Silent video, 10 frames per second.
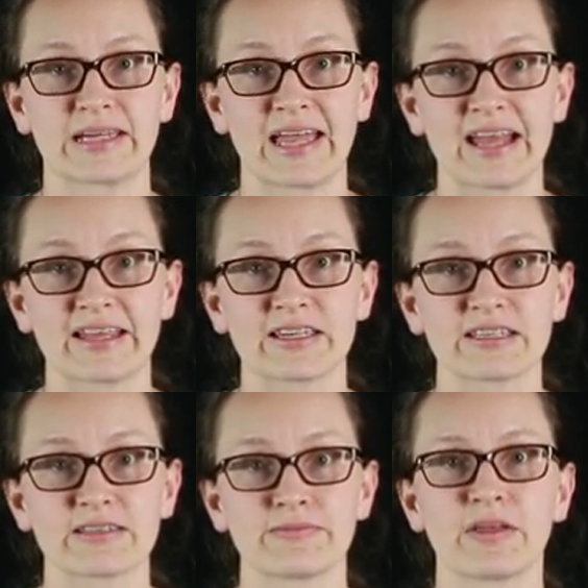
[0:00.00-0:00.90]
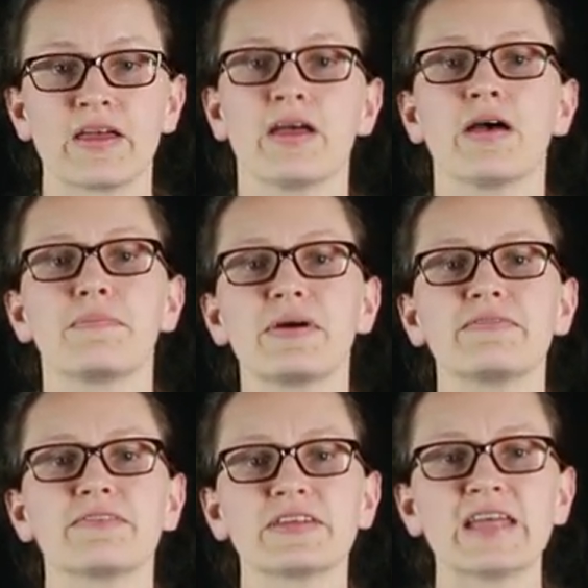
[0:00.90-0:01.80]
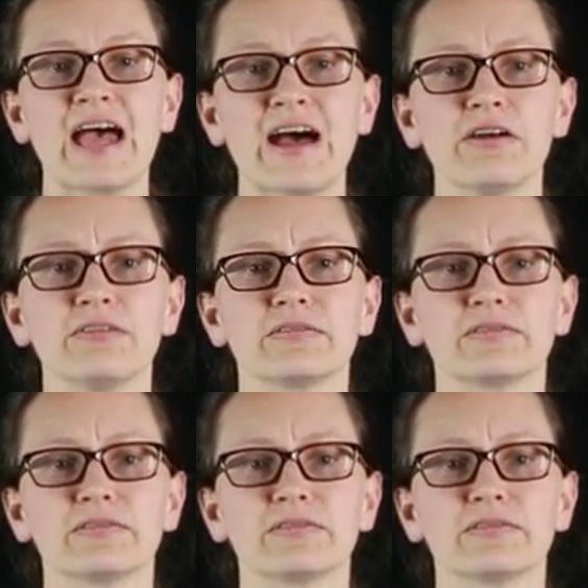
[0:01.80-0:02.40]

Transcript: mechanics. But for now,